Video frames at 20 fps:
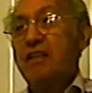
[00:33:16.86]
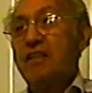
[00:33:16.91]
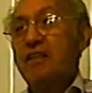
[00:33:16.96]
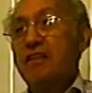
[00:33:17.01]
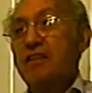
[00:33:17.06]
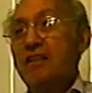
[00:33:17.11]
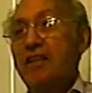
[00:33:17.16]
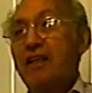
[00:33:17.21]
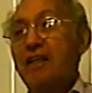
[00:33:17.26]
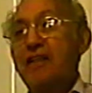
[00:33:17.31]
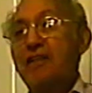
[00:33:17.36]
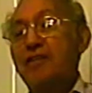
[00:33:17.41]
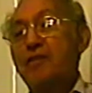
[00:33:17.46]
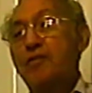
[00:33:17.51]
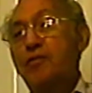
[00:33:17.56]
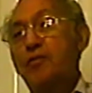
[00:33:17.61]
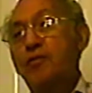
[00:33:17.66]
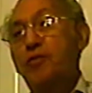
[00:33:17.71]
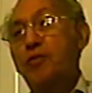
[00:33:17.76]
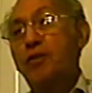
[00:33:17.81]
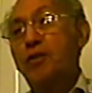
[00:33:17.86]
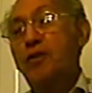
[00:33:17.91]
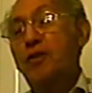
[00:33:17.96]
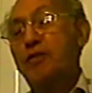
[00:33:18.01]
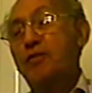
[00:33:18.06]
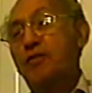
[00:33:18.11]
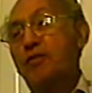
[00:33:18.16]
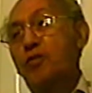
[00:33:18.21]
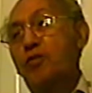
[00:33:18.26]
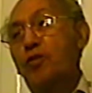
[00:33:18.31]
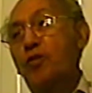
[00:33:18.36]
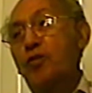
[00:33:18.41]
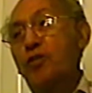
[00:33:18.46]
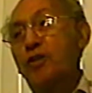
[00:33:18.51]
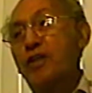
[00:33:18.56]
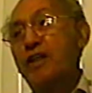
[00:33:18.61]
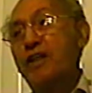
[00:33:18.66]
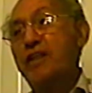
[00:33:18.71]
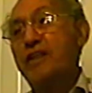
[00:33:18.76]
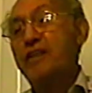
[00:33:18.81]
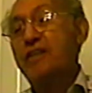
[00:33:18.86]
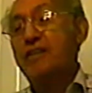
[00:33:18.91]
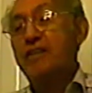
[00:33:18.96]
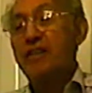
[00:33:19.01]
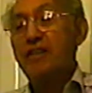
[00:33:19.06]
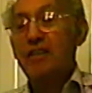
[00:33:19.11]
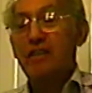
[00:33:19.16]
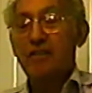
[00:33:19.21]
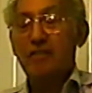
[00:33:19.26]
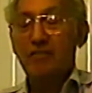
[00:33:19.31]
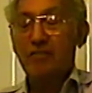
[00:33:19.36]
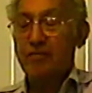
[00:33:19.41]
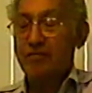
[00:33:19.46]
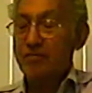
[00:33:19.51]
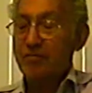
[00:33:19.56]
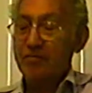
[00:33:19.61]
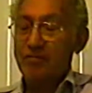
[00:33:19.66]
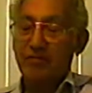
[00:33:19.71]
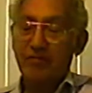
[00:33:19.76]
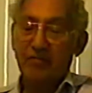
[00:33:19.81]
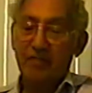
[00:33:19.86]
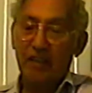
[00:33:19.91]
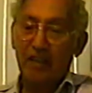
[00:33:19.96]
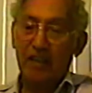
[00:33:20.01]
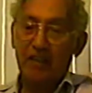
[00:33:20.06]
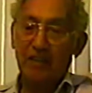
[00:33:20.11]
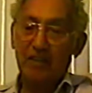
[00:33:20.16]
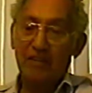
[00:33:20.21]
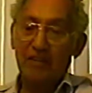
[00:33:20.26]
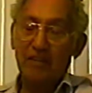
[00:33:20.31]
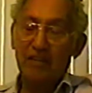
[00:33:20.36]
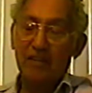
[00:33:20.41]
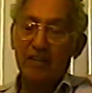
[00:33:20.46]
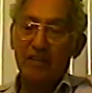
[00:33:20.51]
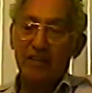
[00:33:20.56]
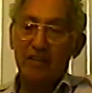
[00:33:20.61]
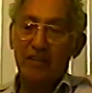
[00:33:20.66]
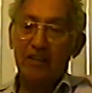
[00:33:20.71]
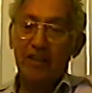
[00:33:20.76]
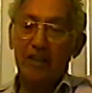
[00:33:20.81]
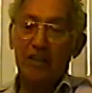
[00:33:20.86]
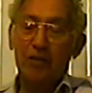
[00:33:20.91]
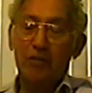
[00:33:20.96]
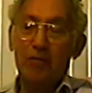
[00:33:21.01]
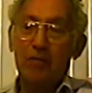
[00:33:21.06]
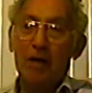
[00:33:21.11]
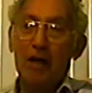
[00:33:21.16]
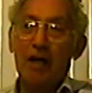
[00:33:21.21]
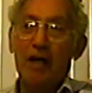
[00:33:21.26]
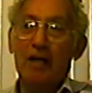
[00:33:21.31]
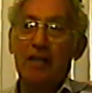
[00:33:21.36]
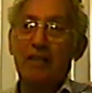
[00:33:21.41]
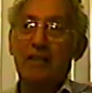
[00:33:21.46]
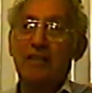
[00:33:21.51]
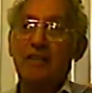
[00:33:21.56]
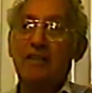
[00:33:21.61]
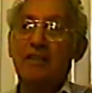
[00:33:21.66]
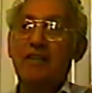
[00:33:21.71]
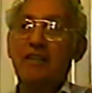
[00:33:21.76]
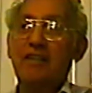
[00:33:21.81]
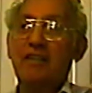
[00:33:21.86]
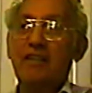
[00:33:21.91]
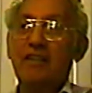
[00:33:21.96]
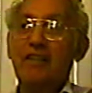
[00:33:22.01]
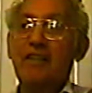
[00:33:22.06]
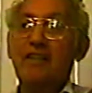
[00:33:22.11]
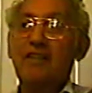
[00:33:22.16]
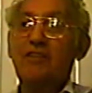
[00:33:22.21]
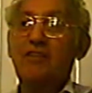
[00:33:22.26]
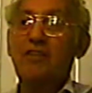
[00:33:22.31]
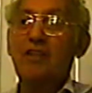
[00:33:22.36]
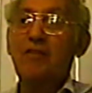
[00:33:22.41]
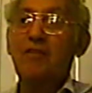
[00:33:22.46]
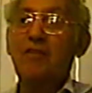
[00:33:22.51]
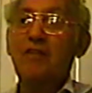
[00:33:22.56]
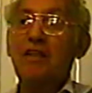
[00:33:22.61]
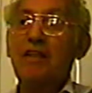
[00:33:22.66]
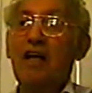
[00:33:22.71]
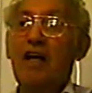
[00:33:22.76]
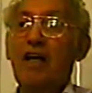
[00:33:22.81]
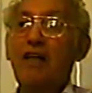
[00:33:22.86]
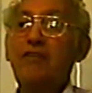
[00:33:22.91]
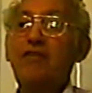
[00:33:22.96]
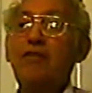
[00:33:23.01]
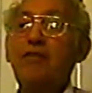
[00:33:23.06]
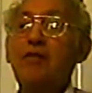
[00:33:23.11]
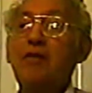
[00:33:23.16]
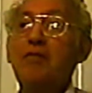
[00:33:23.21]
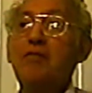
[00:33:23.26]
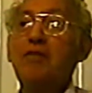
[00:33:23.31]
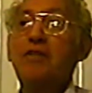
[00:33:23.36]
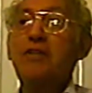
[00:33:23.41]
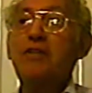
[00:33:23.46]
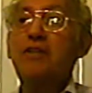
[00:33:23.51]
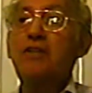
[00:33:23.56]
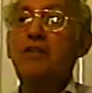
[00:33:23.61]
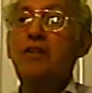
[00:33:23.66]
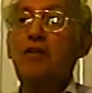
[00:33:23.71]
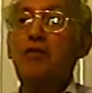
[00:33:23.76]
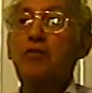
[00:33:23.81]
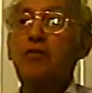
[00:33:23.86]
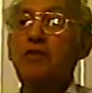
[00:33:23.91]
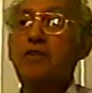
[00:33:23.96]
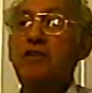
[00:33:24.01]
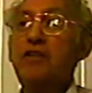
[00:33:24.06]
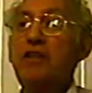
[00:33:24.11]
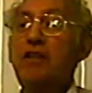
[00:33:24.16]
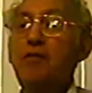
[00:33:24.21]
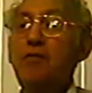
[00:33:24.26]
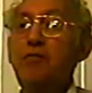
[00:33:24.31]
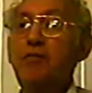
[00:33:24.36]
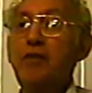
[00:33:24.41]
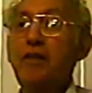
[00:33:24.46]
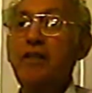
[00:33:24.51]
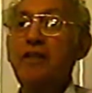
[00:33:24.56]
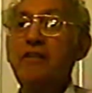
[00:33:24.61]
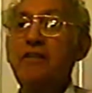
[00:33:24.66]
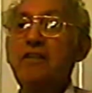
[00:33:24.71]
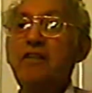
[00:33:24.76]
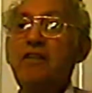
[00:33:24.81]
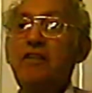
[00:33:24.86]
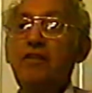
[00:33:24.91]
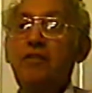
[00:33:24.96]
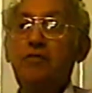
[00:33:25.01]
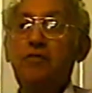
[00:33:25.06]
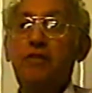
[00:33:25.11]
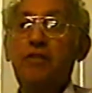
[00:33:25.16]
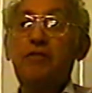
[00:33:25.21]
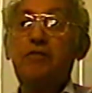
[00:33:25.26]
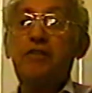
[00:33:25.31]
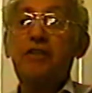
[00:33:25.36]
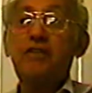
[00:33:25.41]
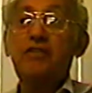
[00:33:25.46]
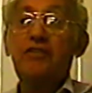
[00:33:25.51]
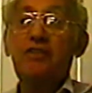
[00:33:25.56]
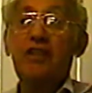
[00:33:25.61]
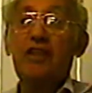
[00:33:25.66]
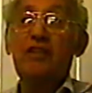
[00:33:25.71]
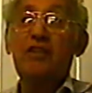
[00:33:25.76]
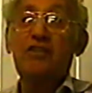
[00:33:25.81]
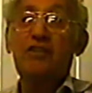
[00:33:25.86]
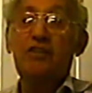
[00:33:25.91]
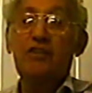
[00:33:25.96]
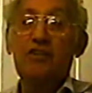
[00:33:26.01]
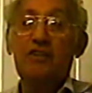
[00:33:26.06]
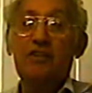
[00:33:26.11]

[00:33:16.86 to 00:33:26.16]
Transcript: then we went to go get it and get a bag. Next time, I remember that I was getting paid 50 cents.